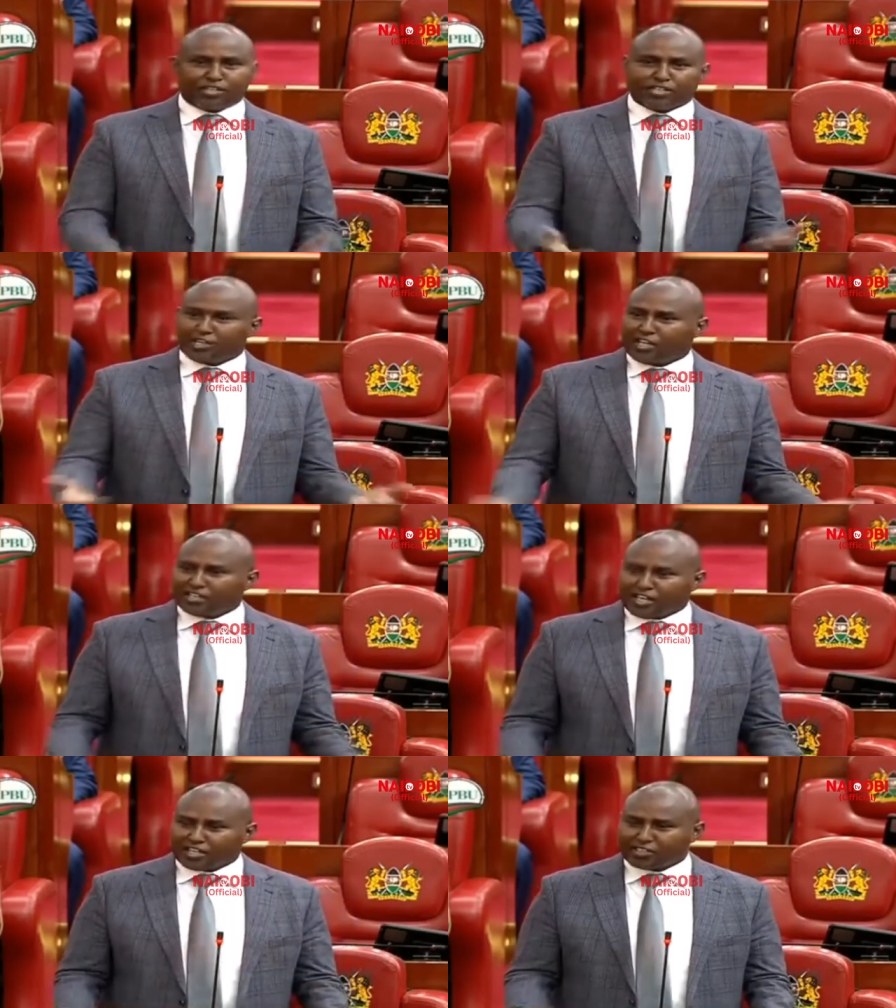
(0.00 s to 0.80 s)
they're,
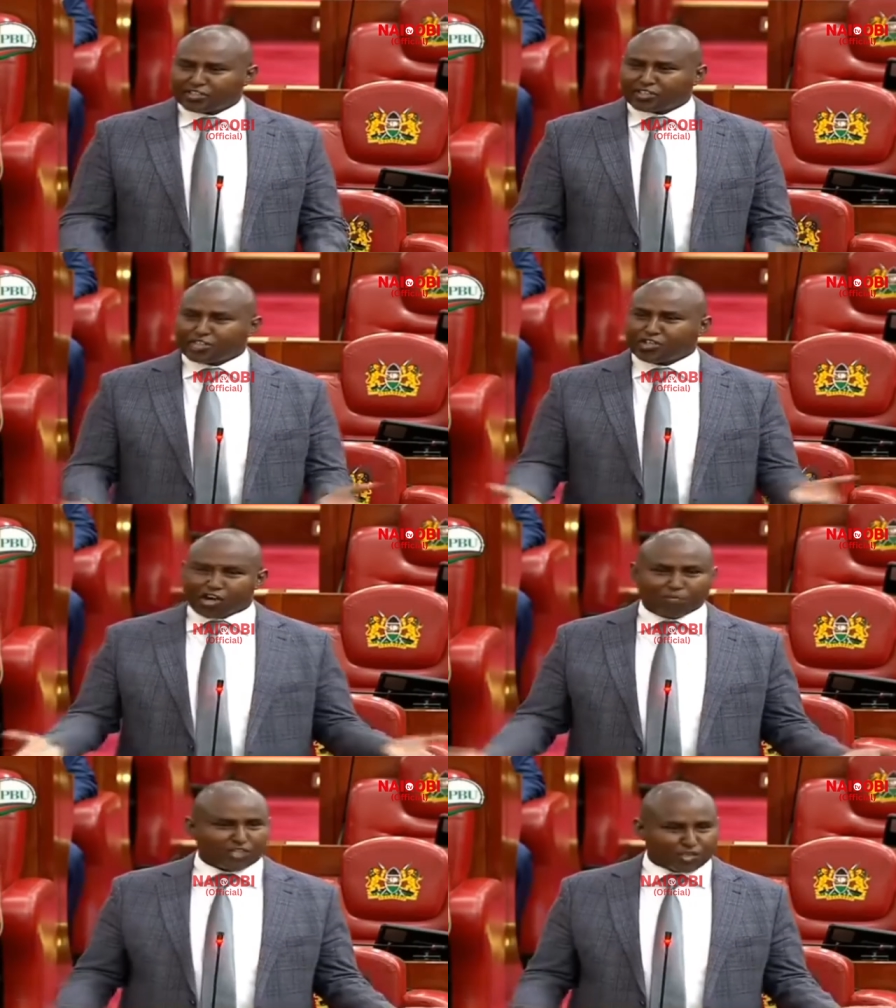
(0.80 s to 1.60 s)
it's not a
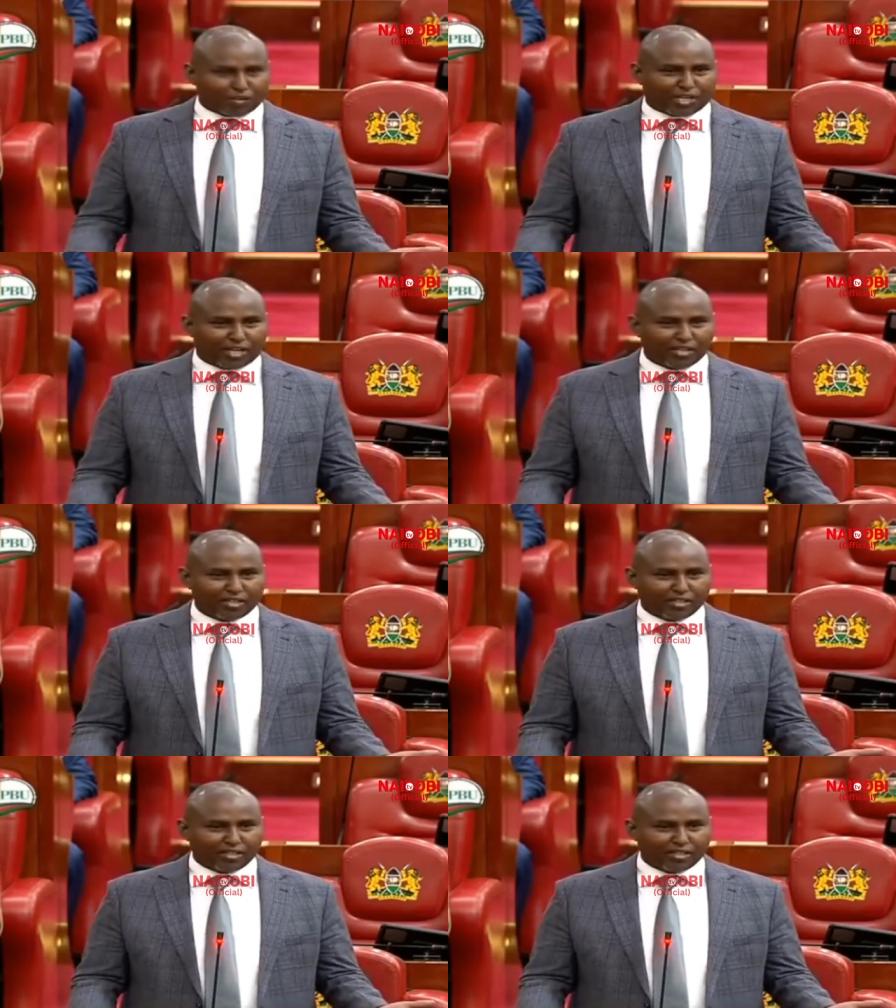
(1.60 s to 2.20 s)
joke, Mr. Speaker.